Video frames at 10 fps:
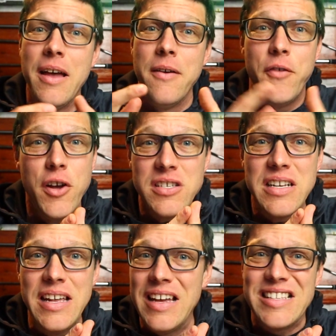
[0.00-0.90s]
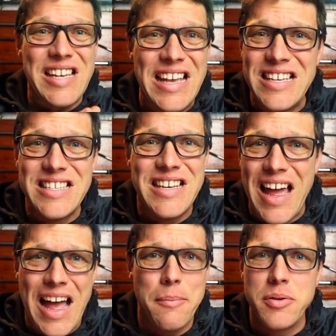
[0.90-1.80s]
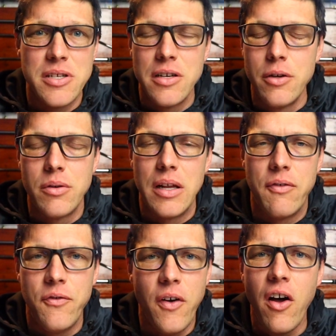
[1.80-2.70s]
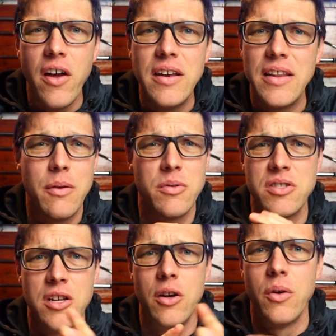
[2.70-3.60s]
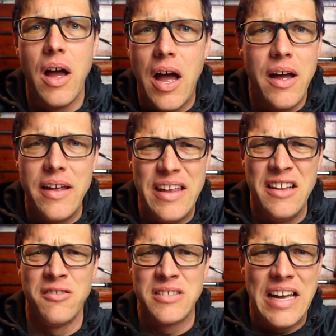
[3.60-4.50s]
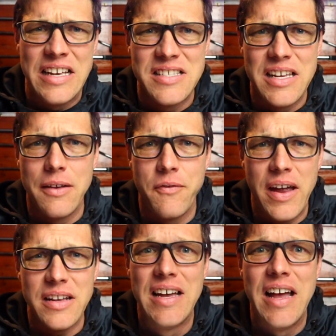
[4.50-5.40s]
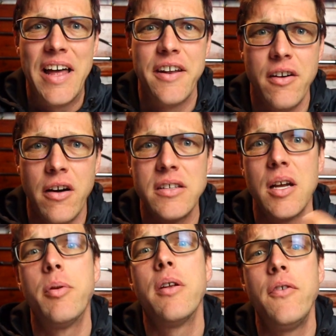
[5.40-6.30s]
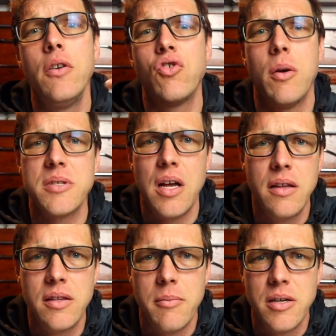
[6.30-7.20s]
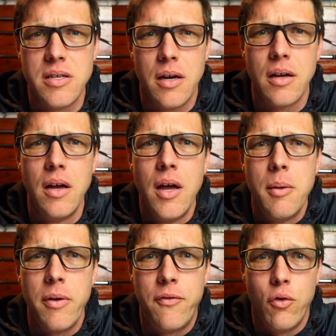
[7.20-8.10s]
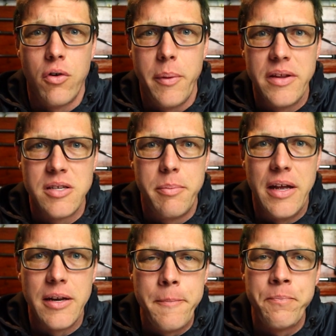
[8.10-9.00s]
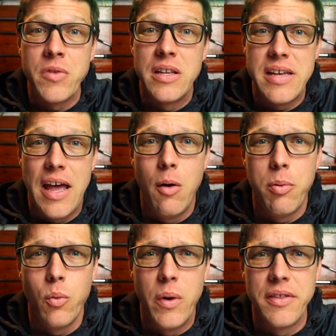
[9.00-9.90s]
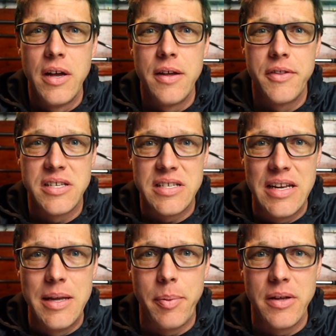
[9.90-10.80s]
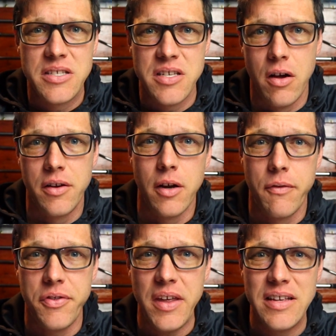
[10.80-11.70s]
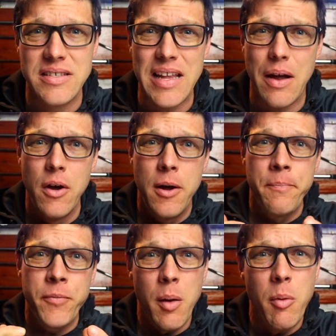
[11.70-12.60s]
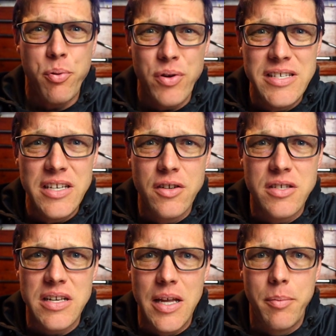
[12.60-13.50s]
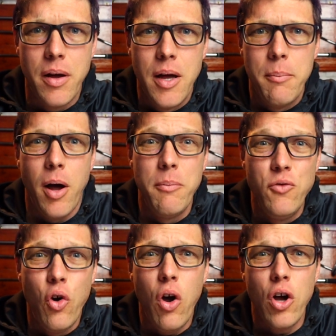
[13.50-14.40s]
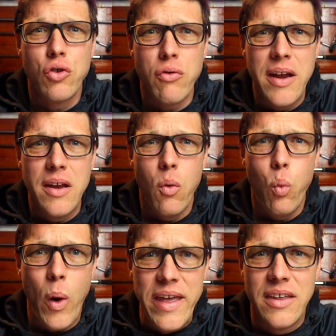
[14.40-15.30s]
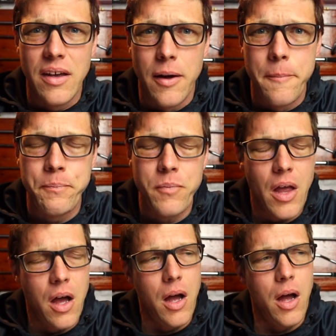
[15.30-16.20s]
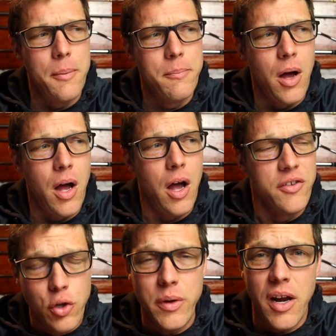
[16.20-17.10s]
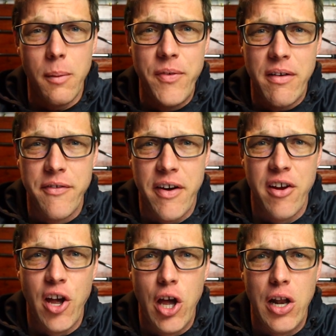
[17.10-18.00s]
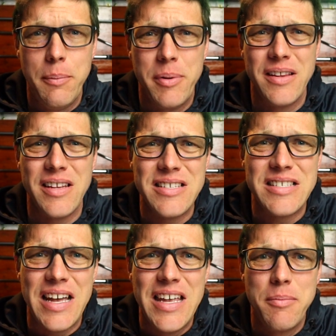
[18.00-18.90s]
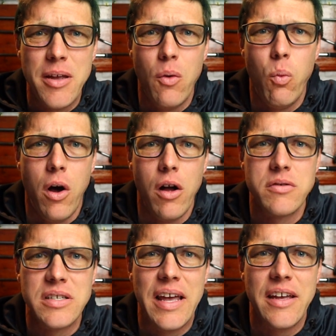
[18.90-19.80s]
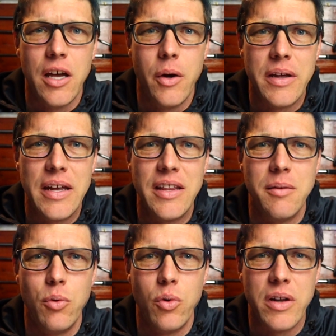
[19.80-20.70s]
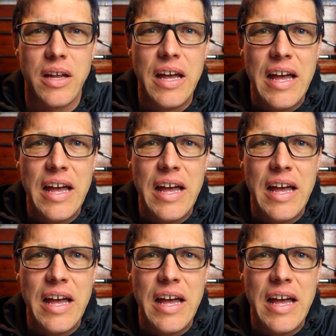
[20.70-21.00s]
Firstly, tasted absolutely fine. There was no ill tasting effect. And at night, I put a few drops under my tongue before I went to bed to help with the sleep side of things. Now, I'm a pretty good sleeper, but I'm not a great waker. I do get up very, very early, but it does take me a while to get going in the morning.